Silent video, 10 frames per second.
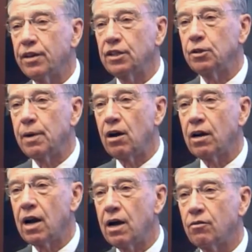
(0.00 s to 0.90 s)
thinks
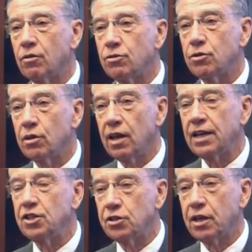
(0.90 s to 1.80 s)
about Congress
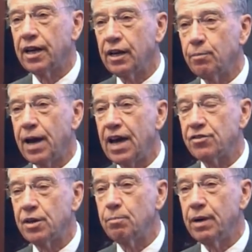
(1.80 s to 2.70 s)
legislating,
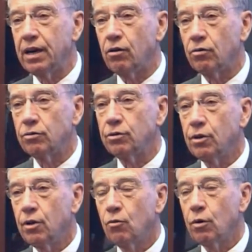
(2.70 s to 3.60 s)
passing bills,
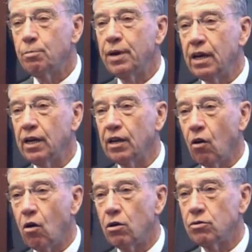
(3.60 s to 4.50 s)
repealing
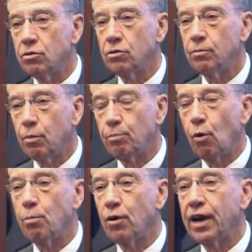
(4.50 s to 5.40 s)
laws,
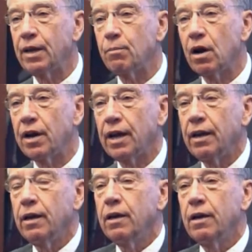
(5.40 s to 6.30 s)
appropriating money.
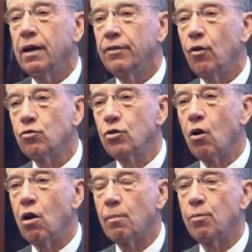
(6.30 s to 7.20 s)
Those are
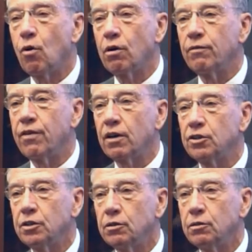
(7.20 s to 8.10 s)
all important
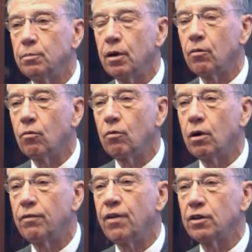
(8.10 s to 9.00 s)
functions, but
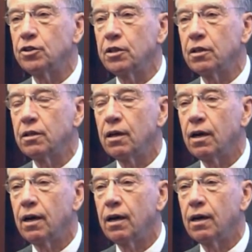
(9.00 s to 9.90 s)
a function
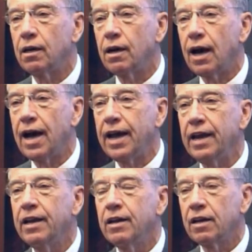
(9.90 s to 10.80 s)
I
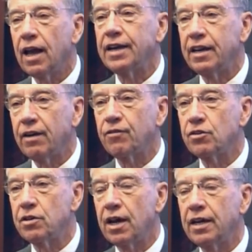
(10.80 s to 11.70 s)
like to
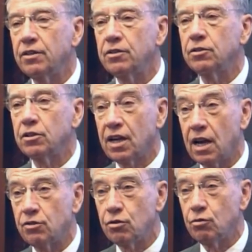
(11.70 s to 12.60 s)
emphasize is the
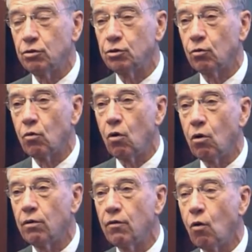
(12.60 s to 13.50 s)
constitutional
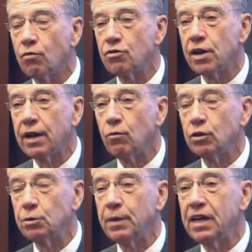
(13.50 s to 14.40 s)
role of oversight,
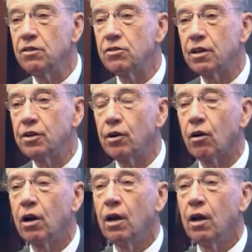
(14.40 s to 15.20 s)
which means that you're